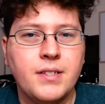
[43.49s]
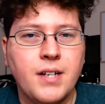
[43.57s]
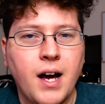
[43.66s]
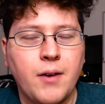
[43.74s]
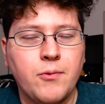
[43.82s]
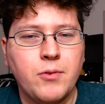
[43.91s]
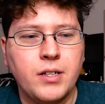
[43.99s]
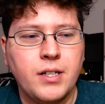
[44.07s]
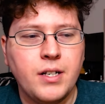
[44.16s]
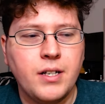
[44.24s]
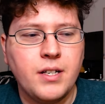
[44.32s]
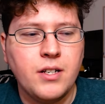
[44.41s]
not
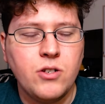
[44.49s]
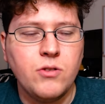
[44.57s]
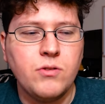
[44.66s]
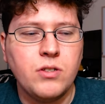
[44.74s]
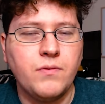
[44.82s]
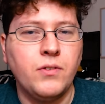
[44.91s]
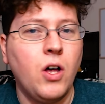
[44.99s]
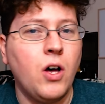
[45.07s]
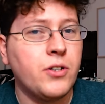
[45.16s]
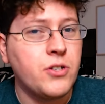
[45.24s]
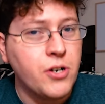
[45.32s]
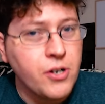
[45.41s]
really conducive
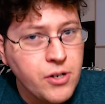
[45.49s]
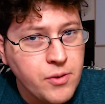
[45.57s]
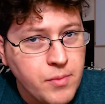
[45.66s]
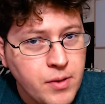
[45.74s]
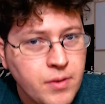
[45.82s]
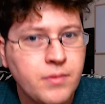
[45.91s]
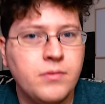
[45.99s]
long-term